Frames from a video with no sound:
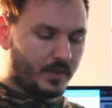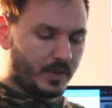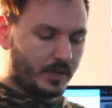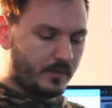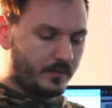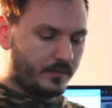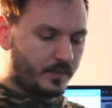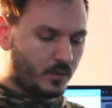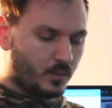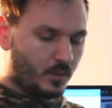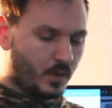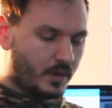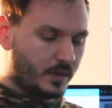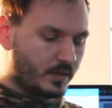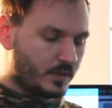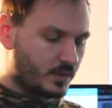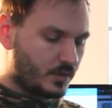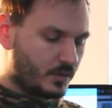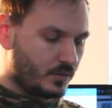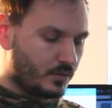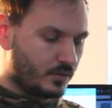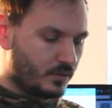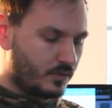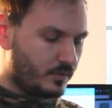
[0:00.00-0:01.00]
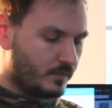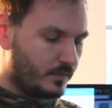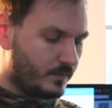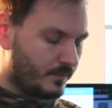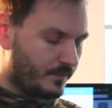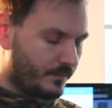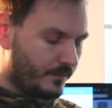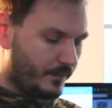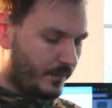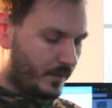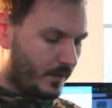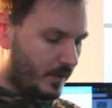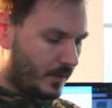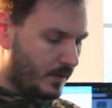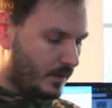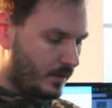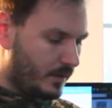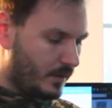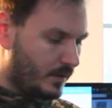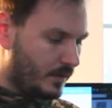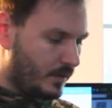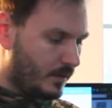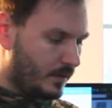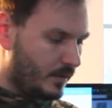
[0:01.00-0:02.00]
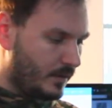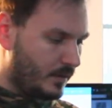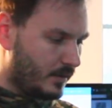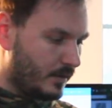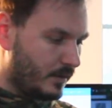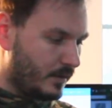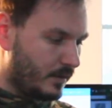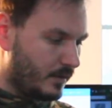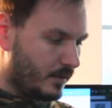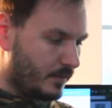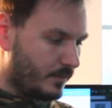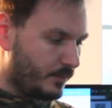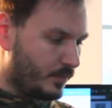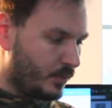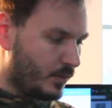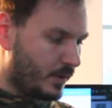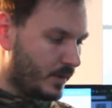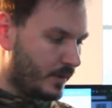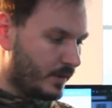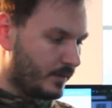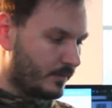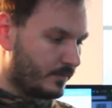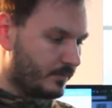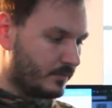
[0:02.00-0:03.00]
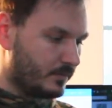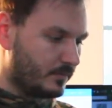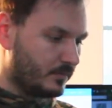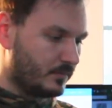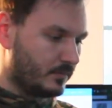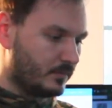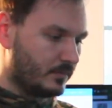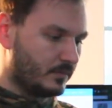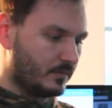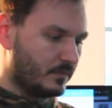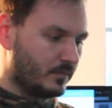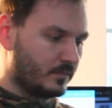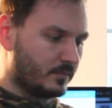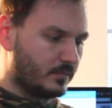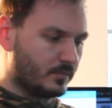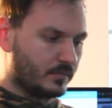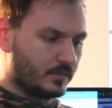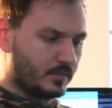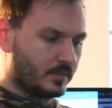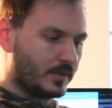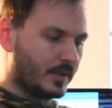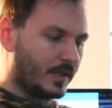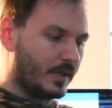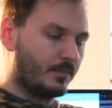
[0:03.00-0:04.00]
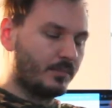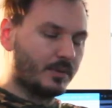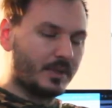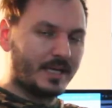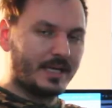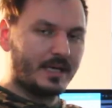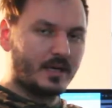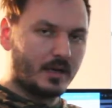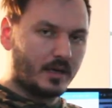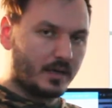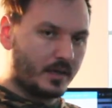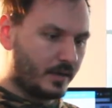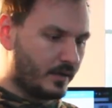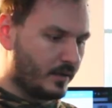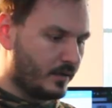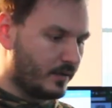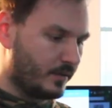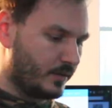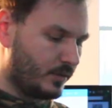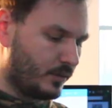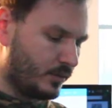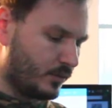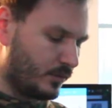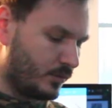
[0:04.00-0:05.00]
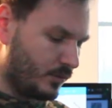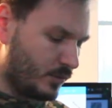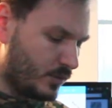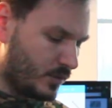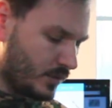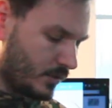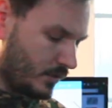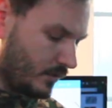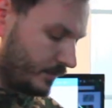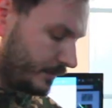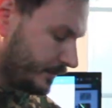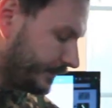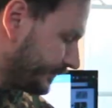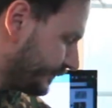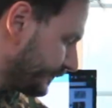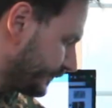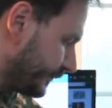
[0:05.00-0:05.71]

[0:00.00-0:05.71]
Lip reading: If you wanted to put a blade on here, you could do so.